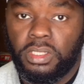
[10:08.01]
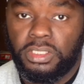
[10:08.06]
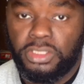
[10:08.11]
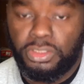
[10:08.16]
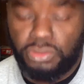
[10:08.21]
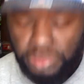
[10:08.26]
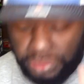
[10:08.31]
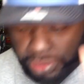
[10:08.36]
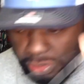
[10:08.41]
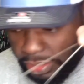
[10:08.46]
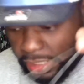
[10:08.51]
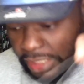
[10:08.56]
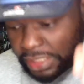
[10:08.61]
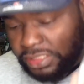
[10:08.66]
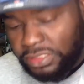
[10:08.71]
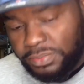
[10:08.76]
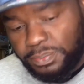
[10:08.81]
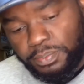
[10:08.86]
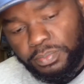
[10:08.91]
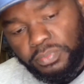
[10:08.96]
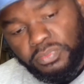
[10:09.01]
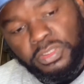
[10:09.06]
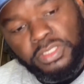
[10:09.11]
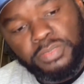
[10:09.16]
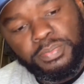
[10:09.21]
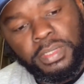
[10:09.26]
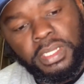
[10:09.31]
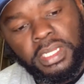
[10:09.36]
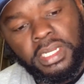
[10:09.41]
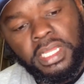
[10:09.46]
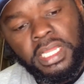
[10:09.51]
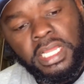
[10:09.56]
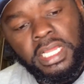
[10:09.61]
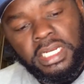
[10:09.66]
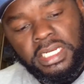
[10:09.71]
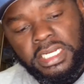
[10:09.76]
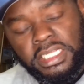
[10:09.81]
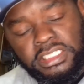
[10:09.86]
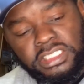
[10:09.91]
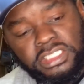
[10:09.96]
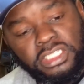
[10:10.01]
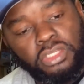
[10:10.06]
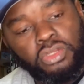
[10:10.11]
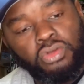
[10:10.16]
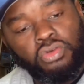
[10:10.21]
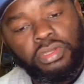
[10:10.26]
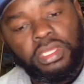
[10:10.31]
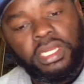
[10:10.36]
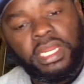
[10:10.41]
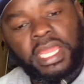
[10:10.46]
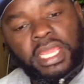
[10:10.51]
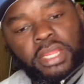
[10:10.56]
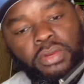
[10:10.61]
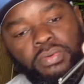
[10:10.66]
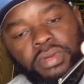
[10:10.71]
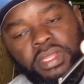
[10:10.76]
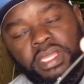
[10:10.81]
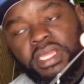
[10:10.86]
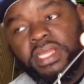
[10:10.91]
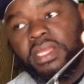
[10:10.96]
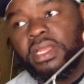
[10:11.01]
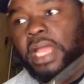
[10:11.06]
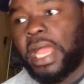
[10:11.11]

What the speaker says: You still got this month. This is the Guggen A-rig.